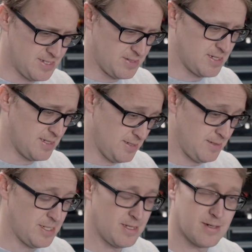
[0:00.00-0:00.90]
So it's a little
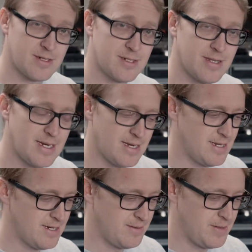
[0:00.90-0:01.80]
bit larger than it
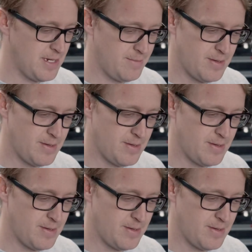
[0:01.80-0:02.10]
needed to be,